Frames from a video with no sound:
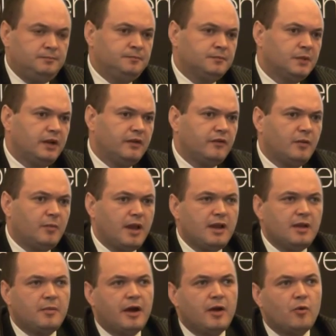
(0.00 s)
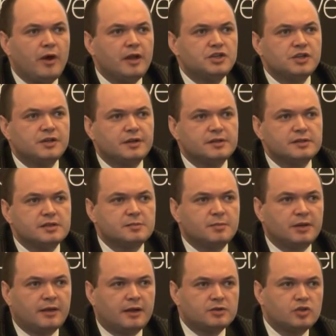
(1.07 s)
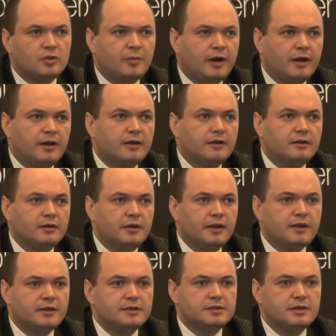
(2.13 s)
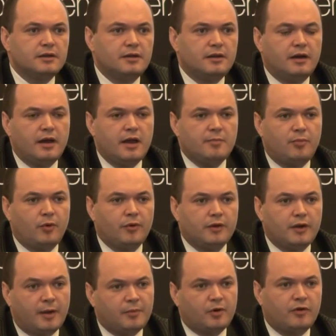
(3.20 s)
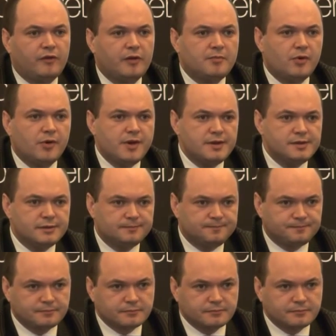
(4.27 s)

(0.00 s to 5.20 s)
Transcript: driven mainly by wage increases, but also by the increase in uh, number of employees.